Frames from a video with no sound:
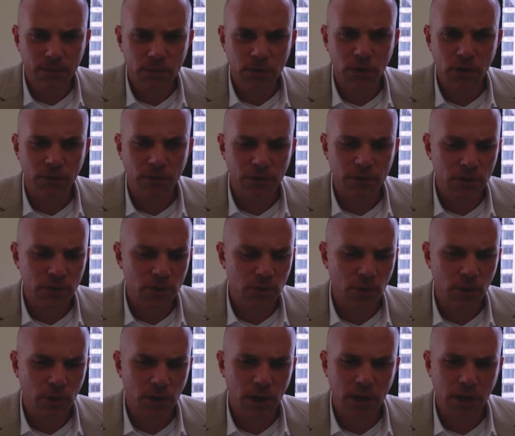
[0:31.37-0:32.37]
service
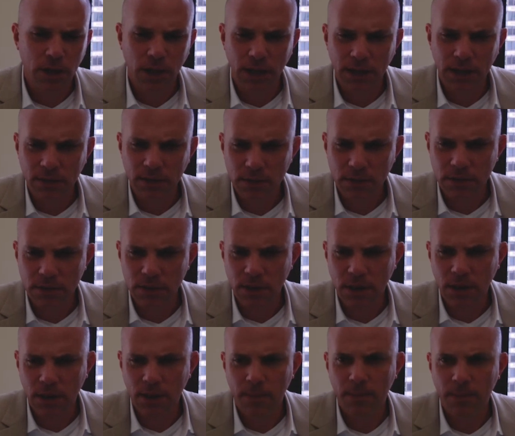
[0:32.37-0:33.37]
to our
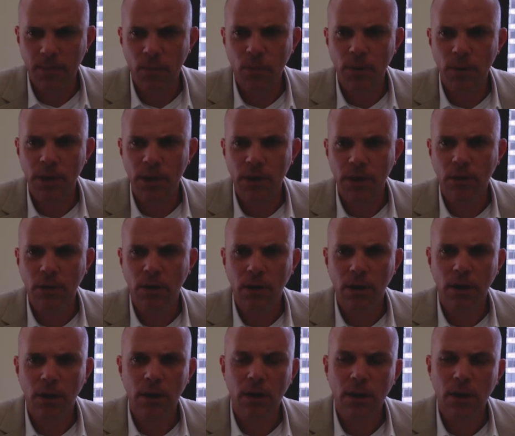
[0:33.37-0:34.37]
clients. Um, we
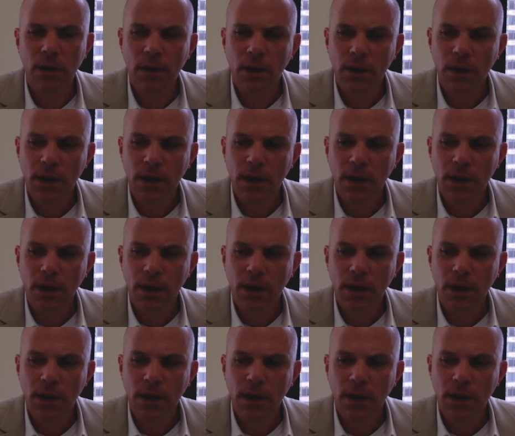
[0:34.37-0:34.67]
are